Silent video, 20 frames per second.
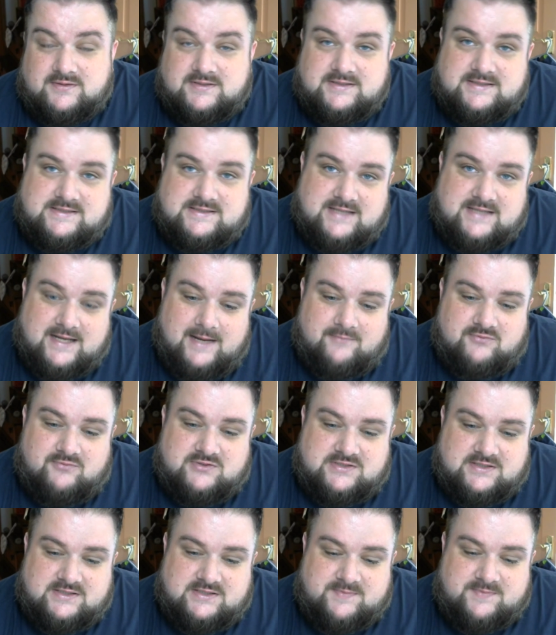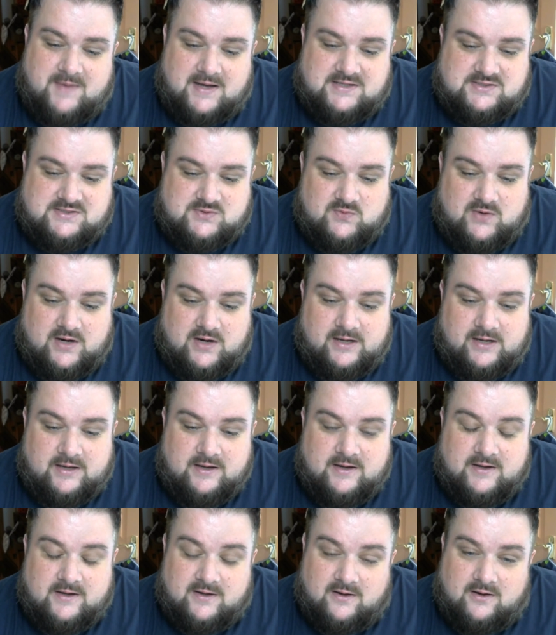celebrities pass away,
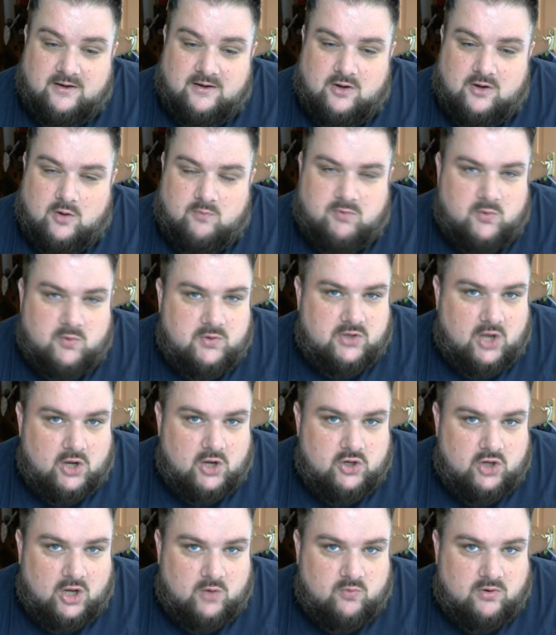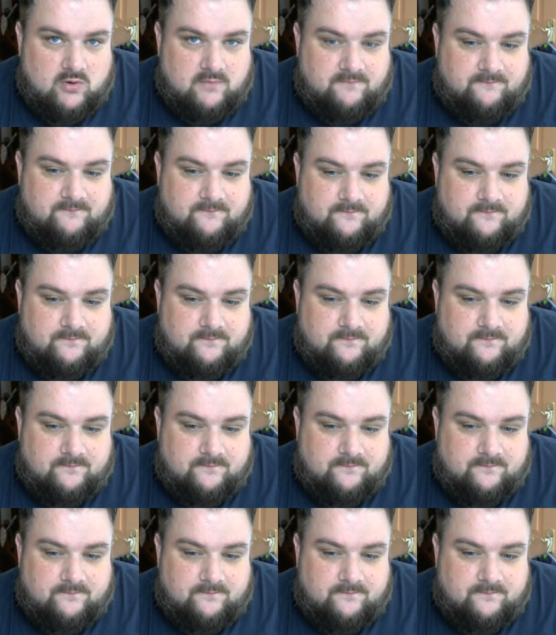but we don't know them.